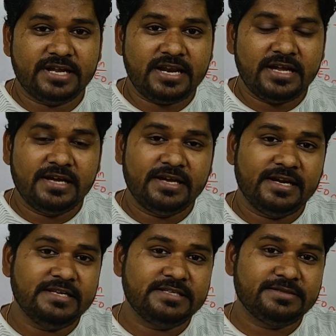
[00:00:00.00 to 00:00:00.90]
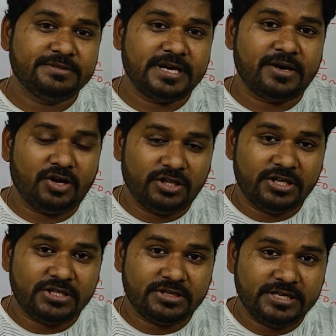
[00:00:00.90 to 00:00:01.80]
shell resides on
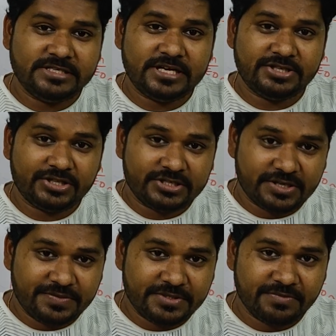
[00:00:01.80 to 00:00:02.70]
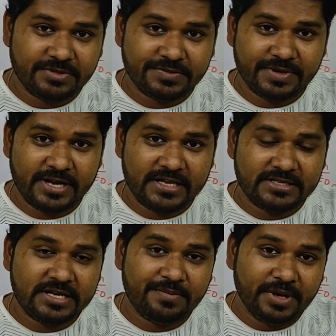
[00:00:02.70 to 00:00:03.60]
the surface of the spherical
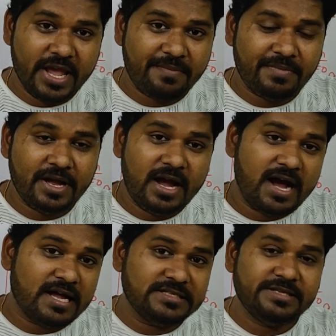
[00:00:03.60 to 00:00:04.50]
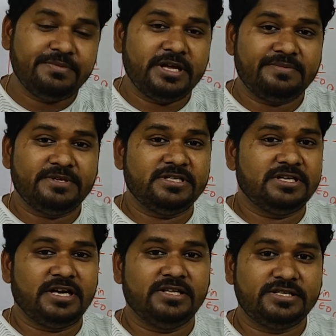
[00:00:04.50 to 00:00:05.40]
shell behave as if they are
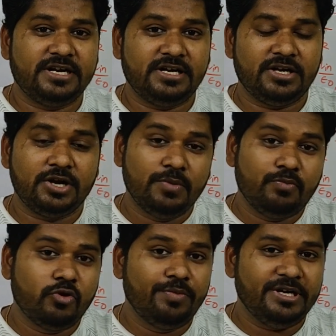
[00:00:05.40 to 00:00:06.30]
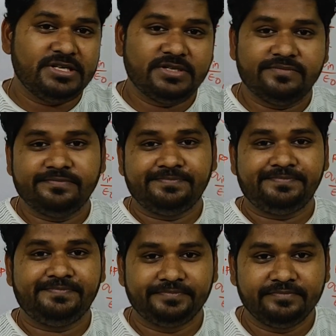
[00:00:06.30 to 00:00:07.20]
present at the center. Prove it.
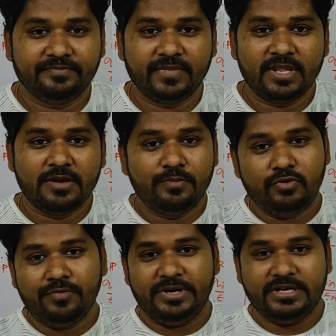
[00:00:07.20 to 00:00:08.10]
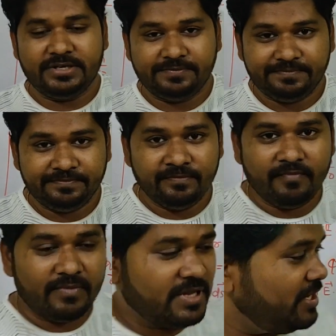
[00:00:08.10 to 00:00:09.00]
Prove it.
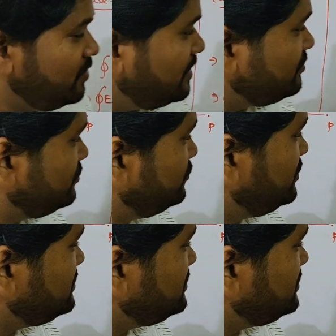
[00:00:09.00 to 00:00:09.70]
Then you have to do